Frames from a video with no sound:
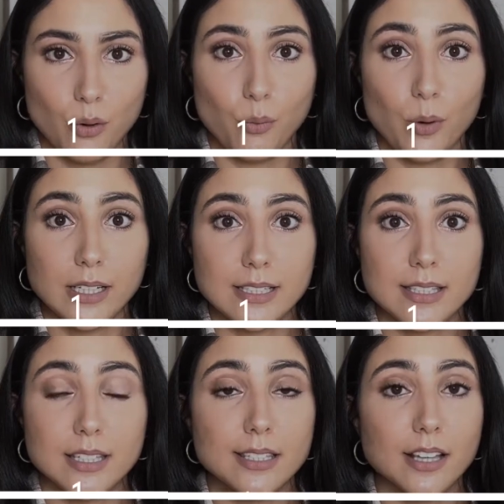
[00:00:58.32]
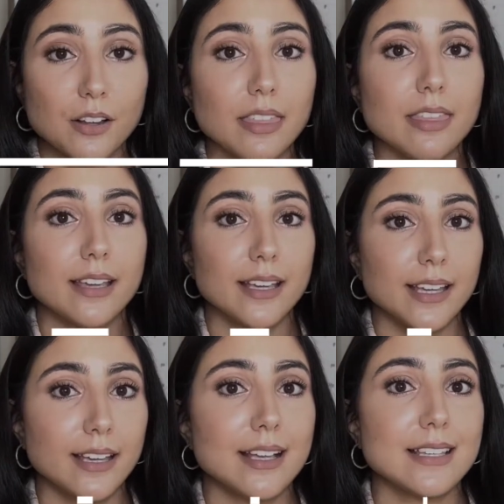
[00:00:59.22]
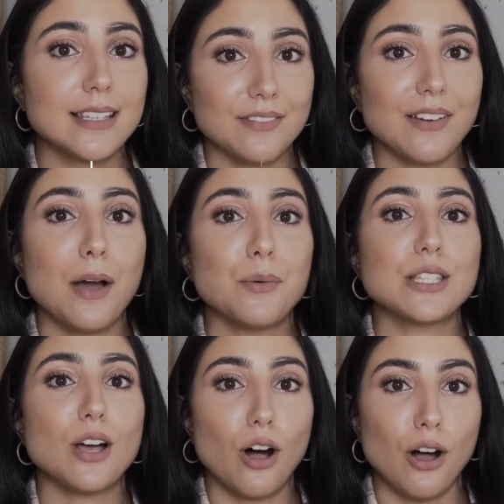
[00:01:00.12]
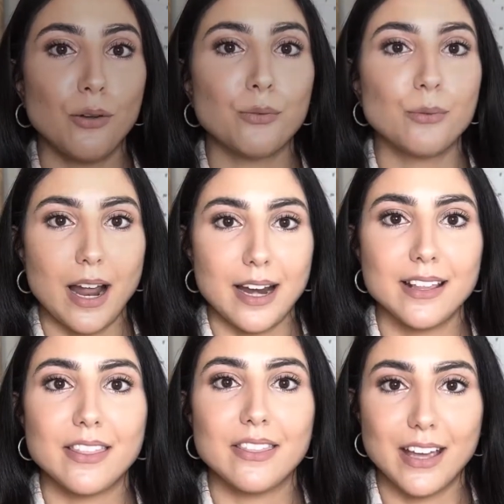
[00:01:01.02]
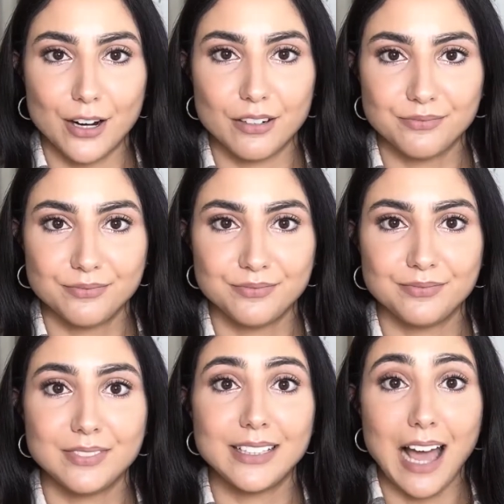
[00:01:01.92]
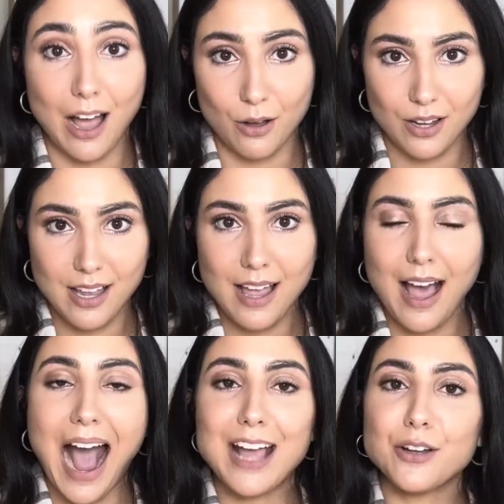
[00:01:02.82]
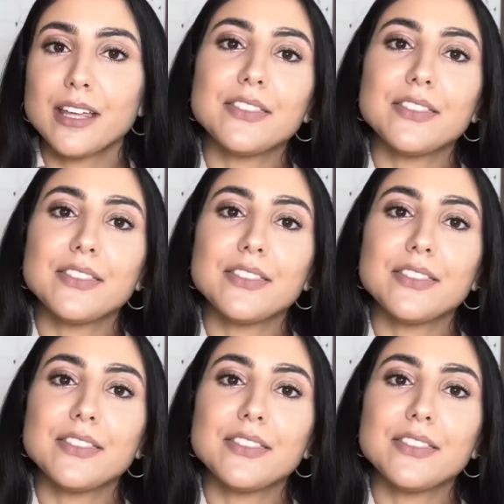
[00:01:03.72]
was to start thinking as if I was already there. Now, I know that